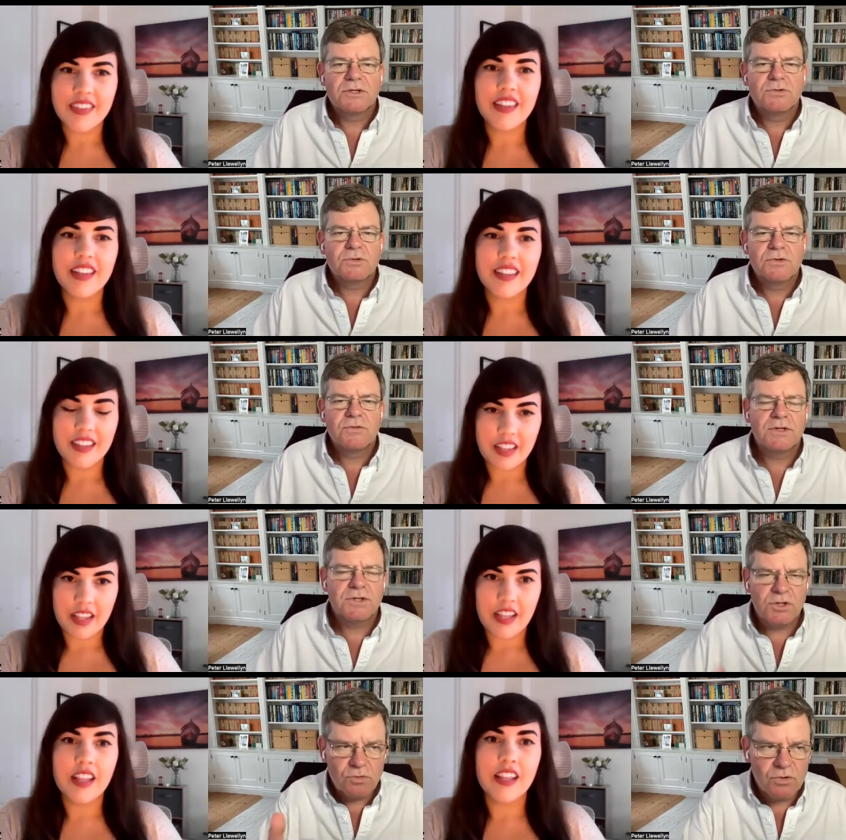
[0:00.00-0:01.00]
Speaker 1: You know, the sorts
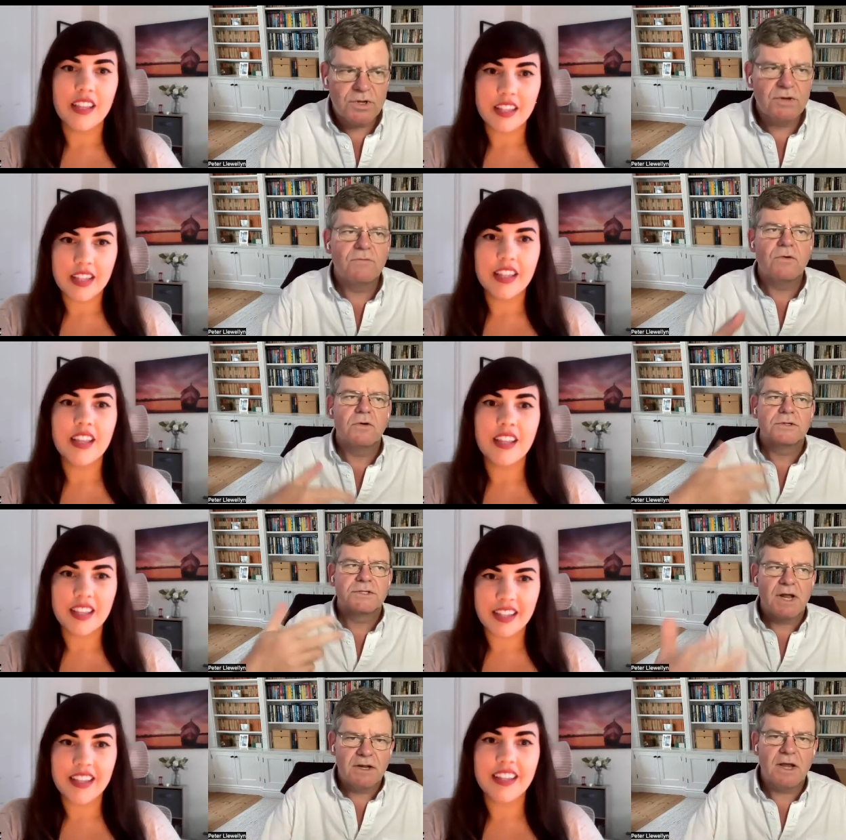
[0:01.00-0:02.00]
of things that you're looking
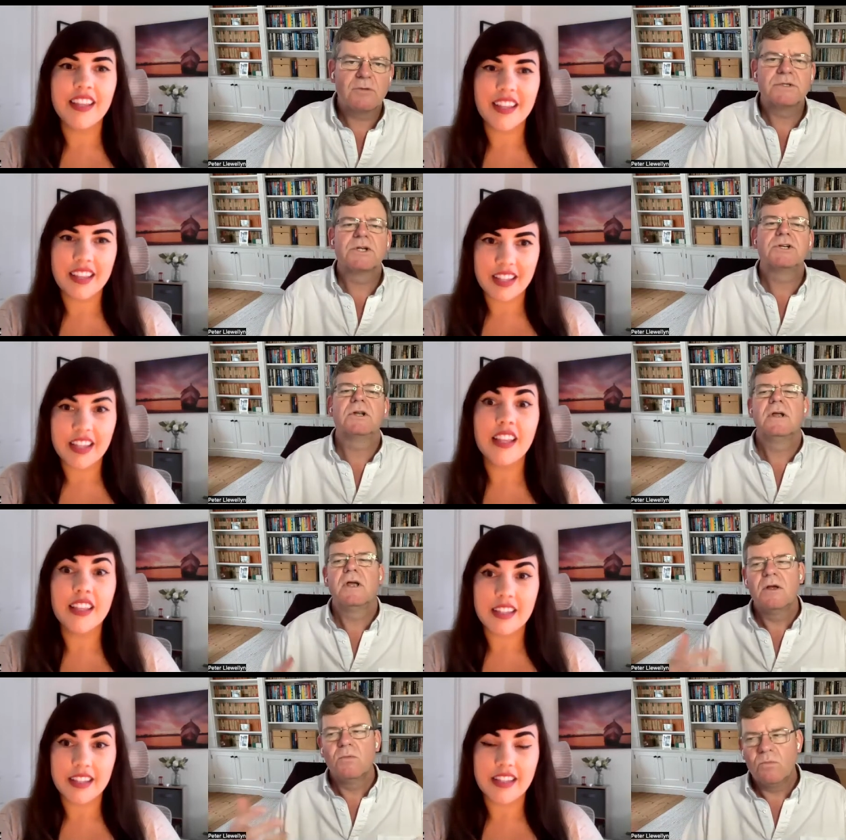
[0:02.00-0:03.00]
for as talent
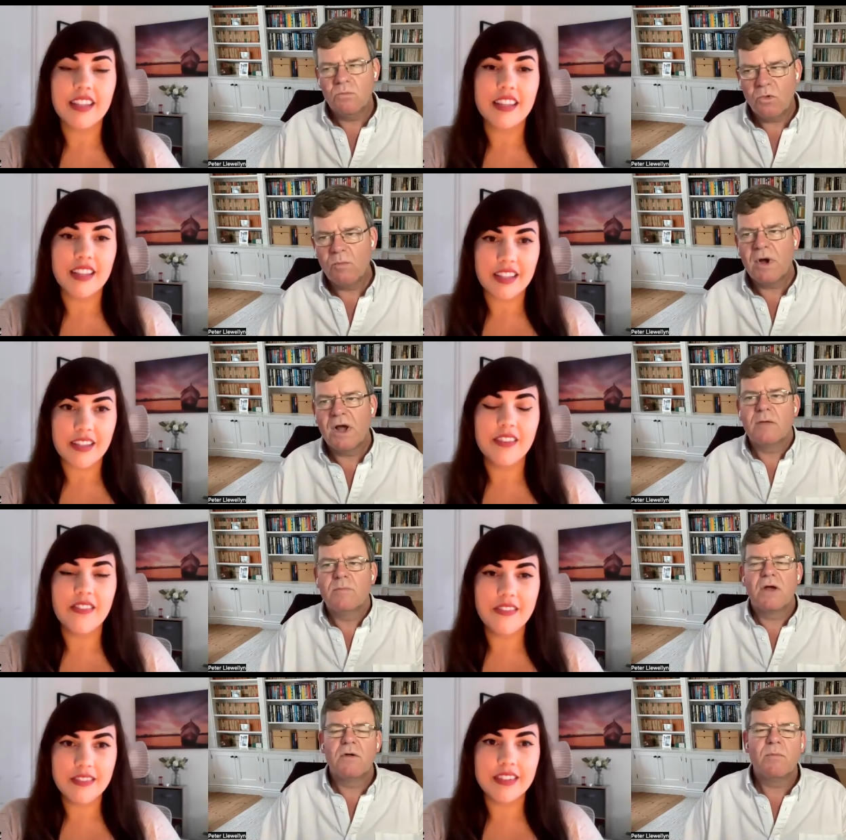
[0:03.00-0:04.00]
acquisition. What
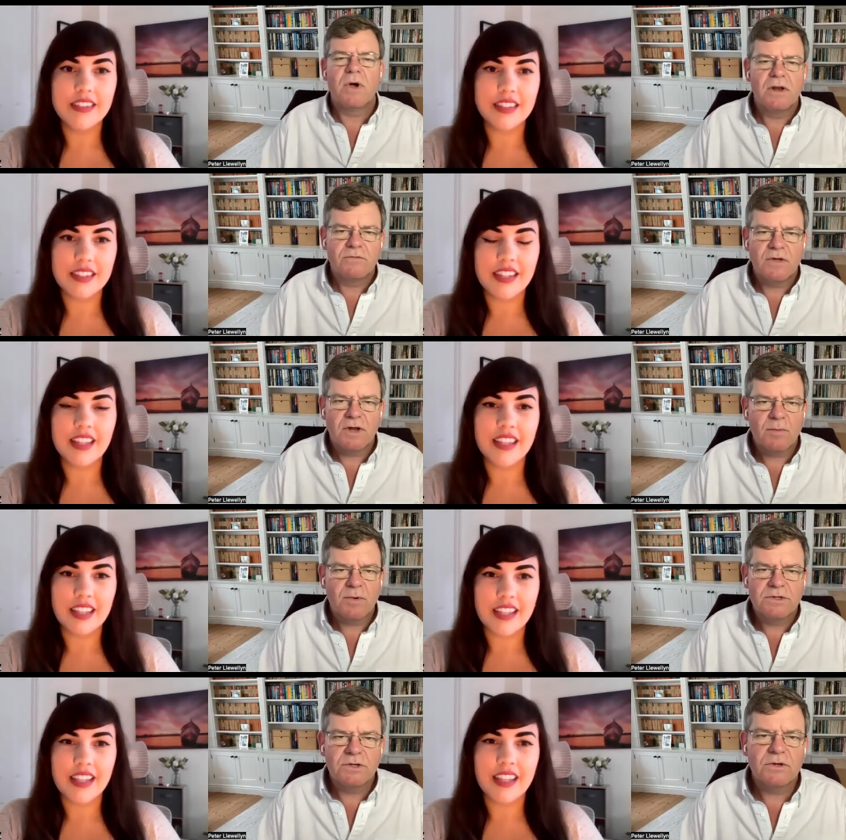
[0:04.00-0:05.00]
might they bear in mind if
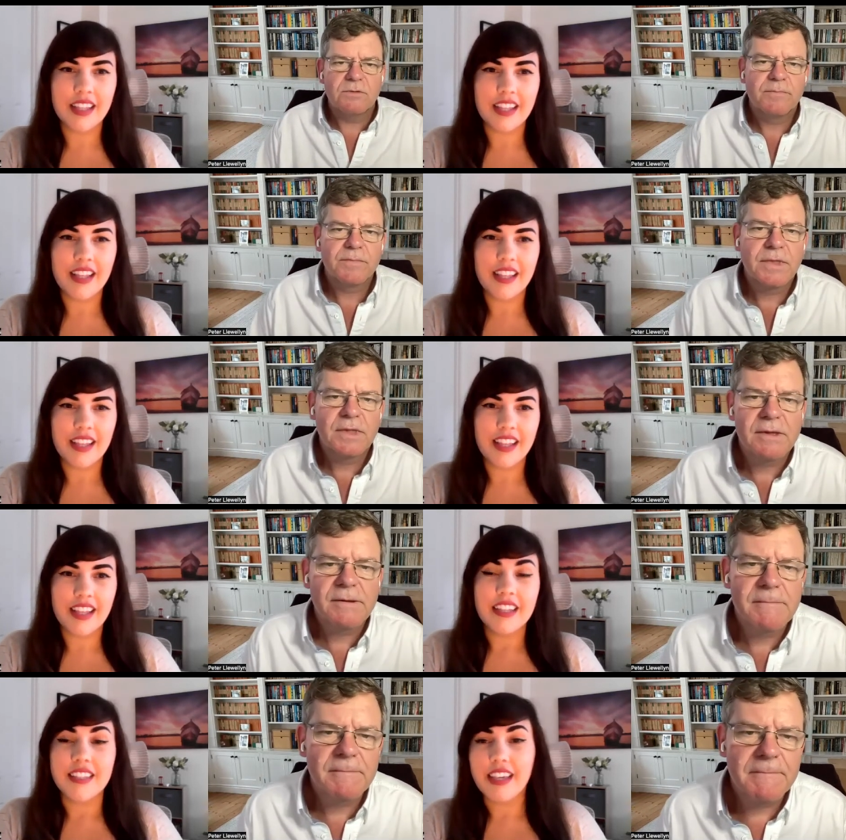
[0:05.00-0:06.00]
they're coming to you?
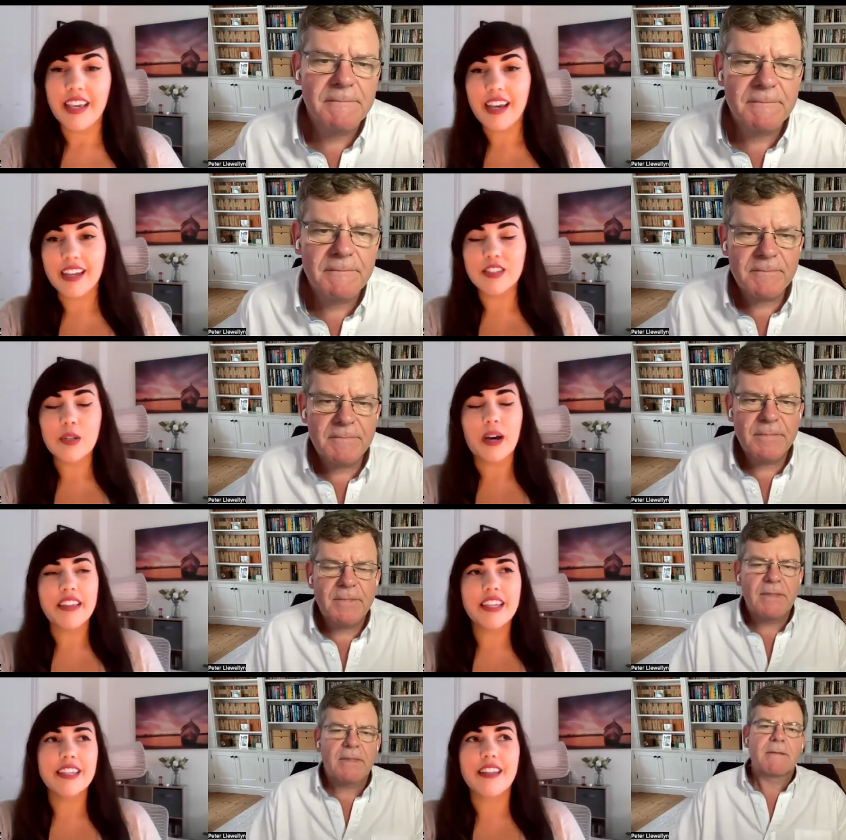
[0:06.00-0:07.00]
Speaker 2: Yeah. So I
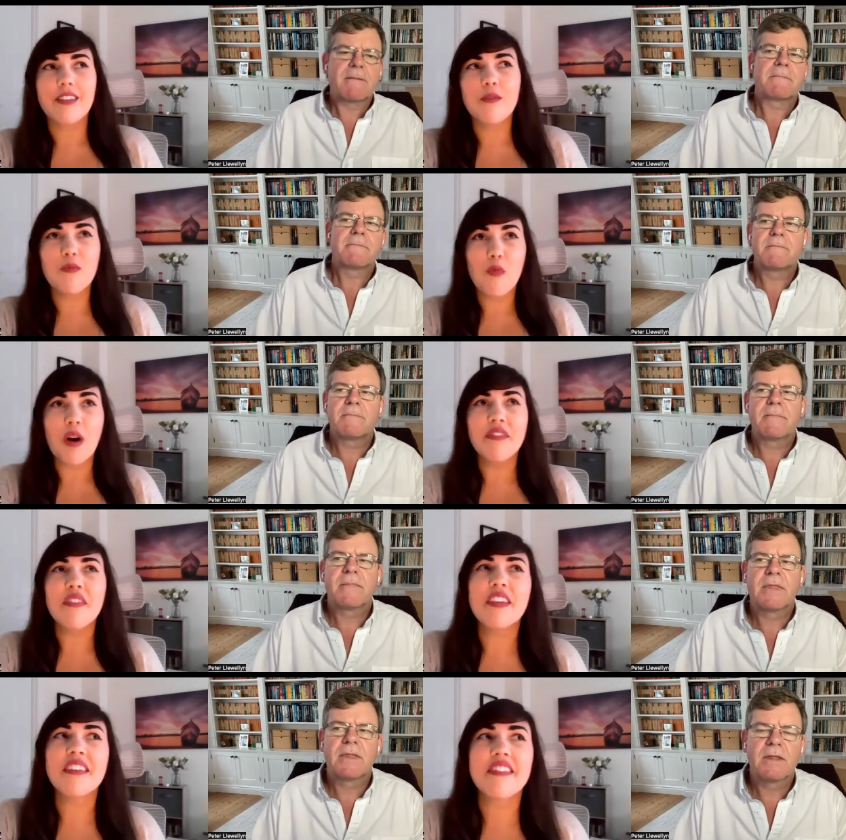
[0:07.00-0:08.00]
think one
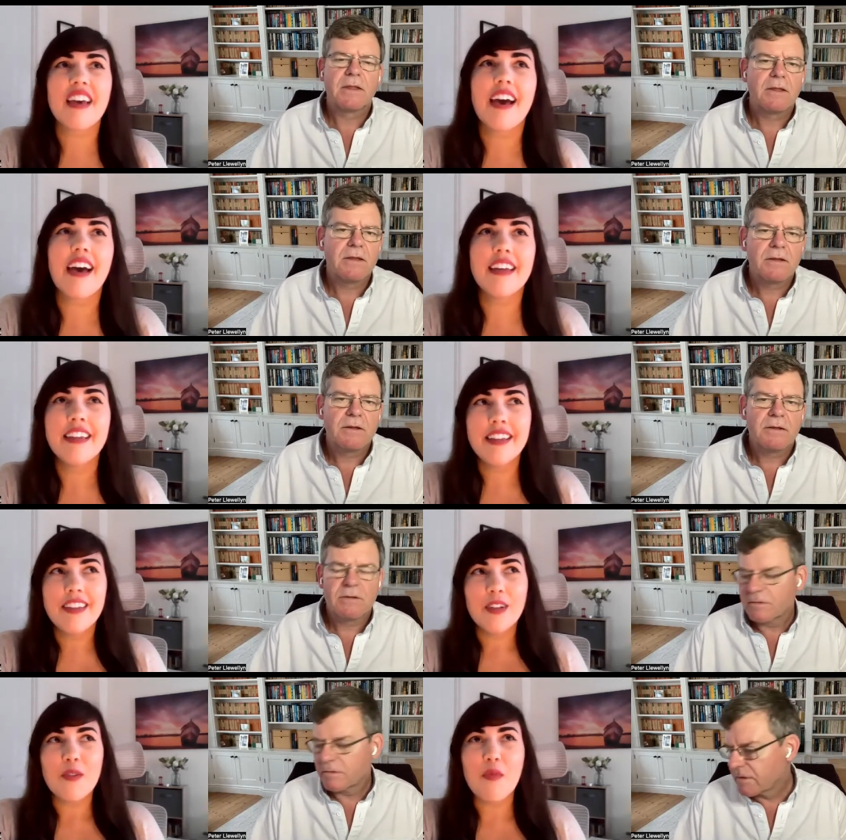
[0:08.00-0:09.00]
thing that
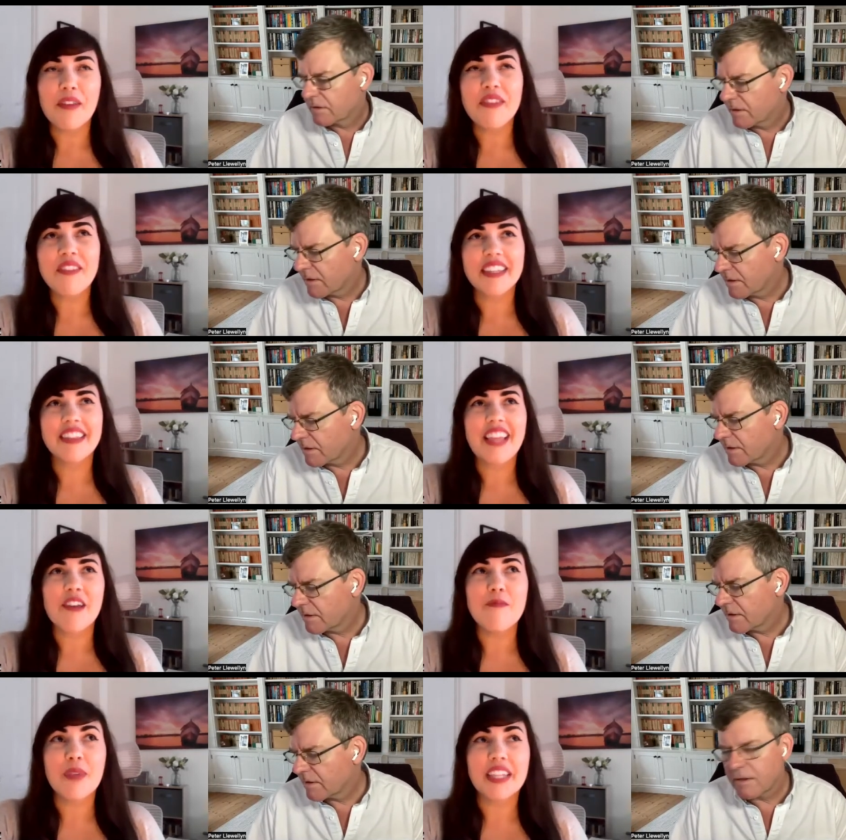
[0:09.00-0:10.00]
one thing that
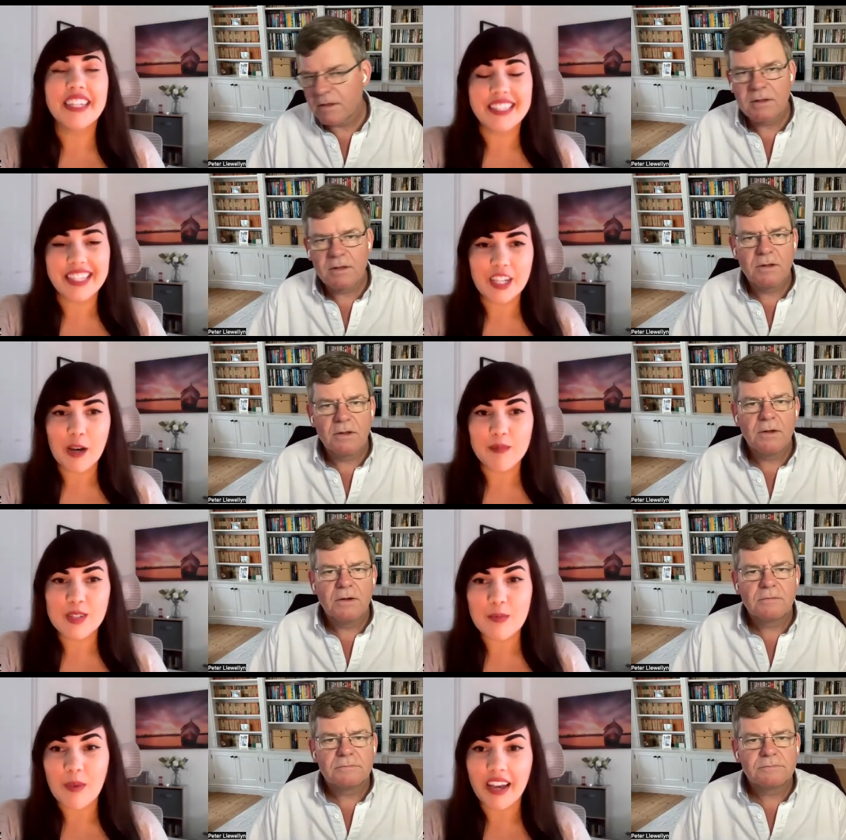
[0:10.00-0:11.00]
immediately comes
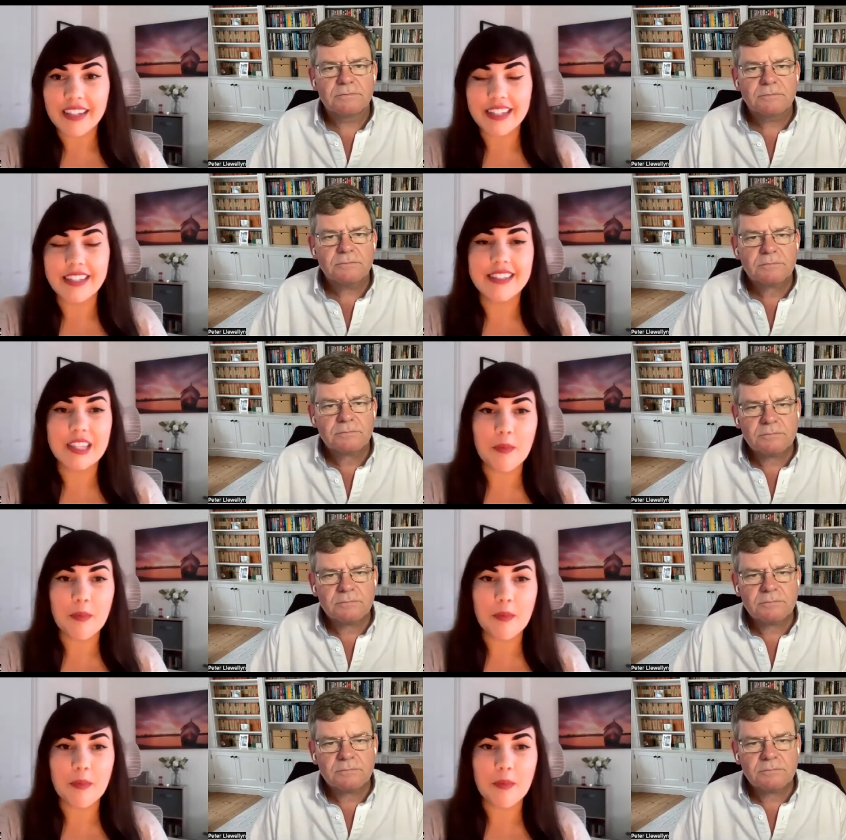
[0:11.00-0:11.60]
to mind is the